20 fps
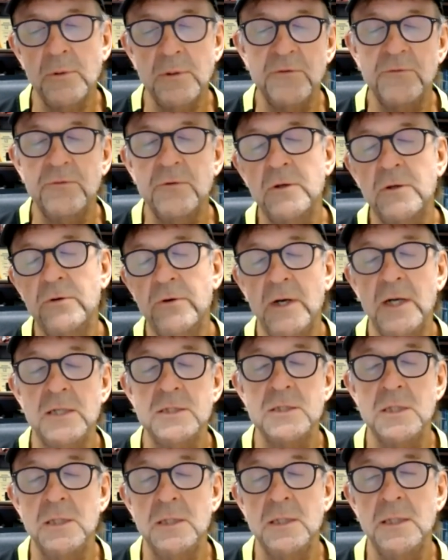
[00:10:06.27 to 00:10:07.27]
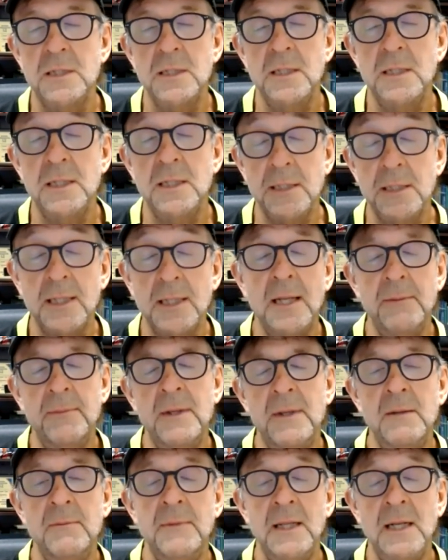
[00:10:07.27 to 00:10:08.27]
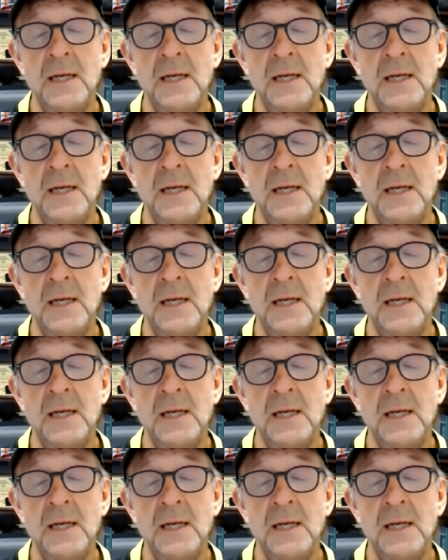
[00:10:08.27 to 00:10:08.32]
different directions, his name hit me.